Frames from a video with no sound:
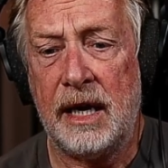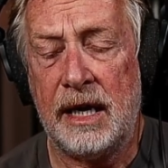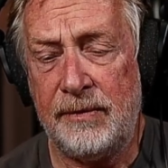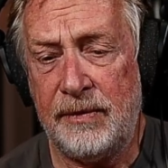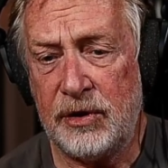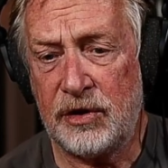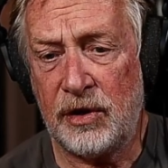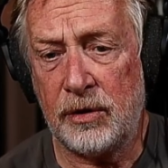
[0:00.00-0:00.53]
And
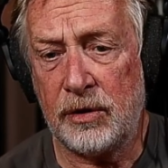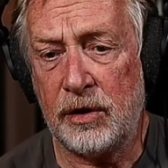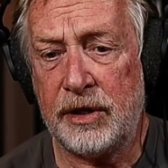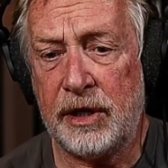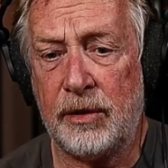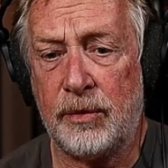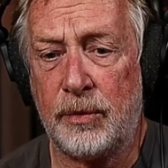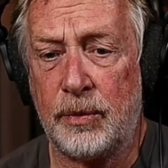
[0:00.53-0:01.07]
if you start
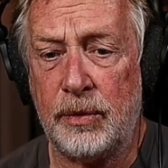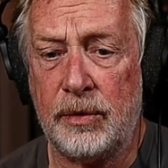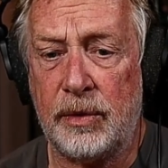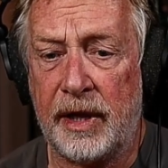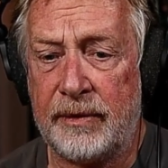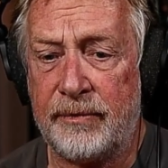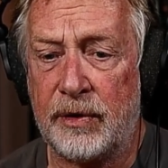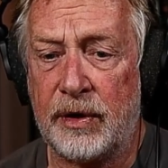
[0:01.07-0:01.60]
looking through,
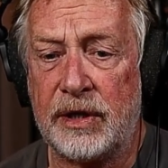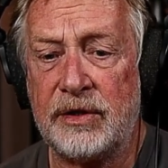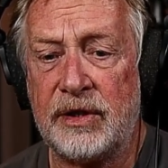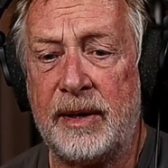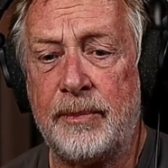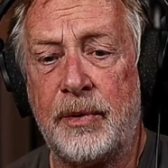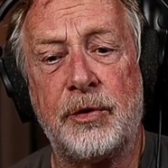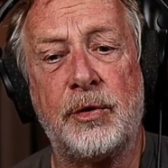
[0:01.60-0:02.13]
like for
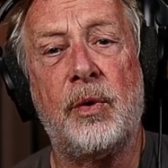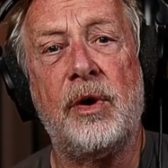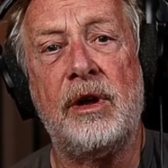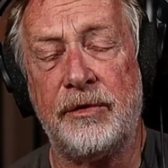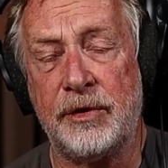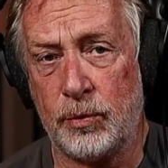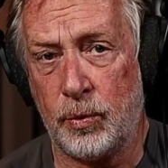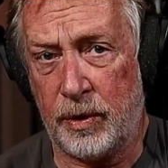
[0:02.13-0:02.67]
example,
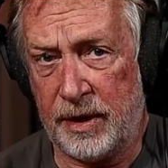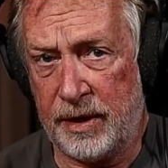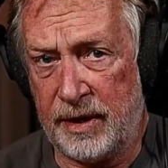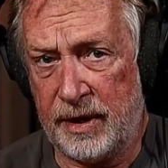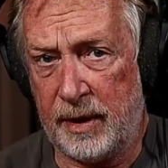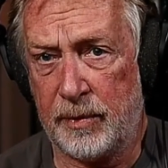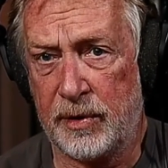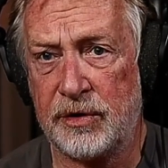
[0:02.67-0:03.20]
12 is one of
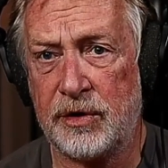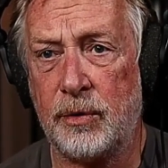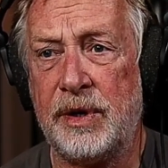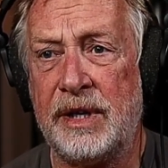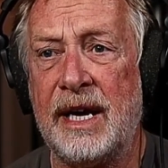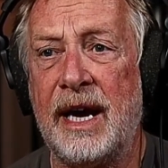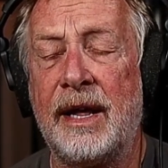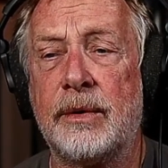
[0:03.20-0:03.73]
the numbers that
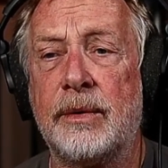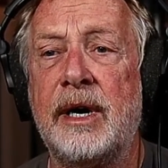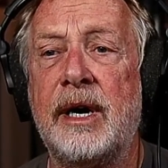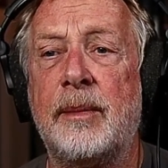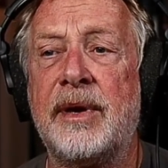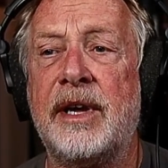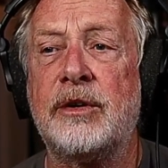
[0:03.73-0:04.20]
we gather up,